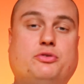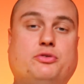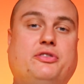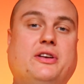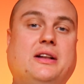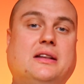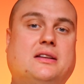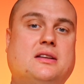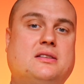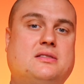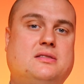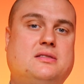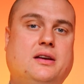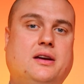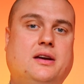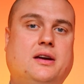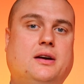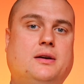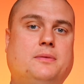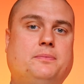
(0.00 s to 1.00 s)
filters the
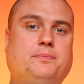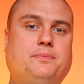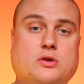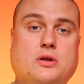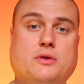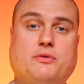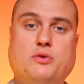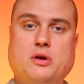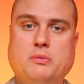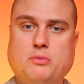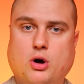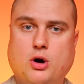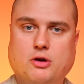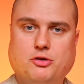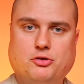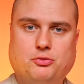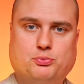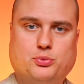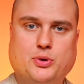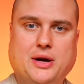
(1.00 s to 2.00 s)
air. So the Wim
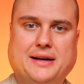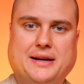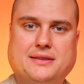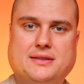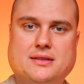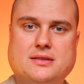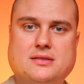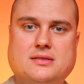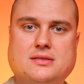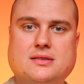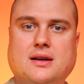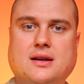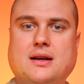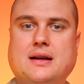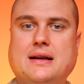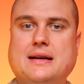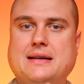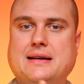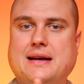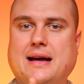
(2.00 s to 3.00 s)
Hof practice
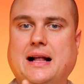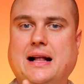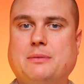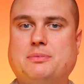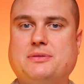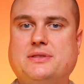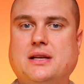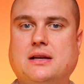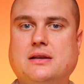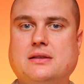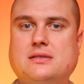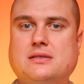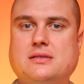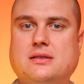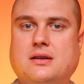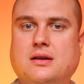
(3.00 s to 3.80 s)
helps us